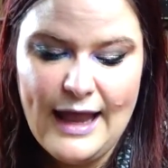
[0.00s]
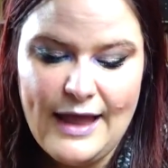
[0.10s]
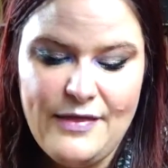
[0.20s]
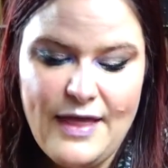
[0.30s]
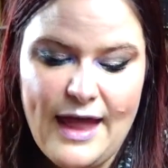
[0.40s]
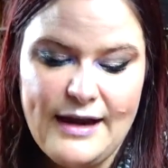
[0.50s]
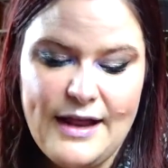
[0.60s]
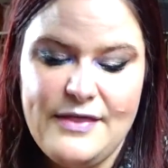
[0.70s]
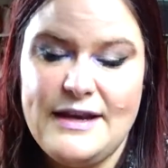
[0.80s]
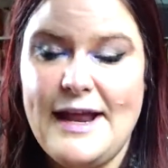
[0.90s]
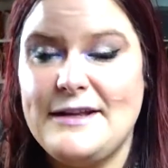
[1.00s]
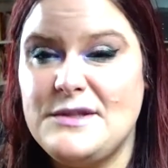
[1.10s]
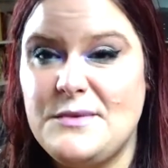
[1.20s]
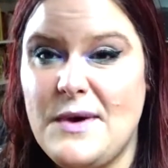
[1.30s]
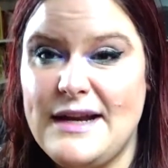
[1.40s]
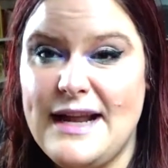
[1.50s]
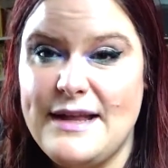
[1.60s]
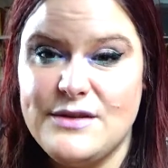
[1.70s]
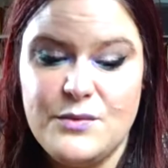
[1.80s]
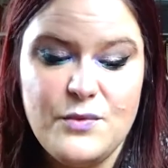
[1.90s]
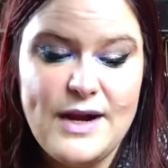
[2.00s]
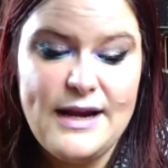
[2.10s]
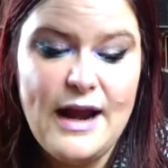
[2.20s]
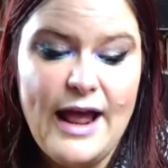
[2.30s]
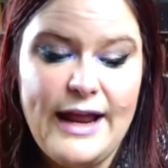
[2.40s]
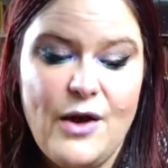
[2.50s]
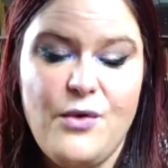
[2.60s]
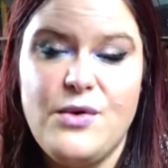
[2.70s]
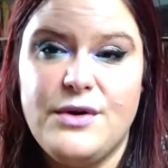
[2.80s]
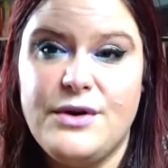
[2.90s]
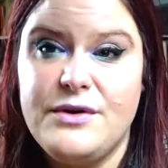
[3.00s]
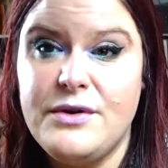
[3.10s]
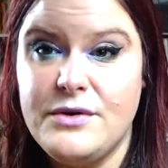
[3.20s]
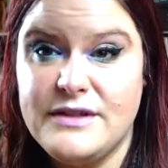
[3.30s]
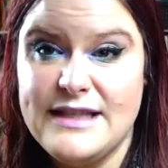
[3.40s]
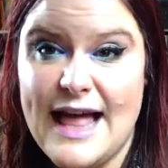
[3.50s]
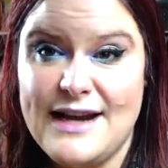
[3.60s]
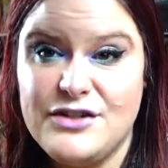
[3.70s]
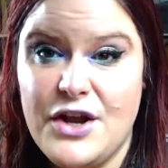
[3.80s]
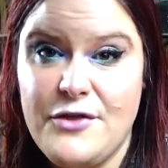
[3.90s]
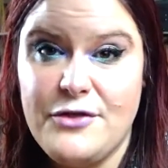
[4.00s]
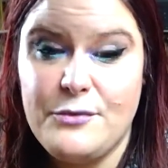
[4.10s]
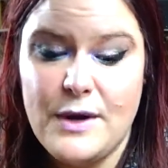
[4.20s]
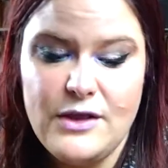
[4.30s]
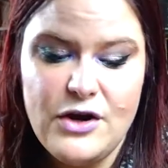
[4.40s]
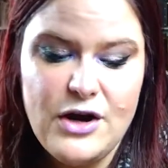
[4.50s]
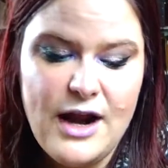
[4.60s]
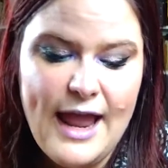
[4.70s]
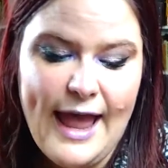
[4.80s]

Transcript: And then the next one is Read a Horror slash Thriller,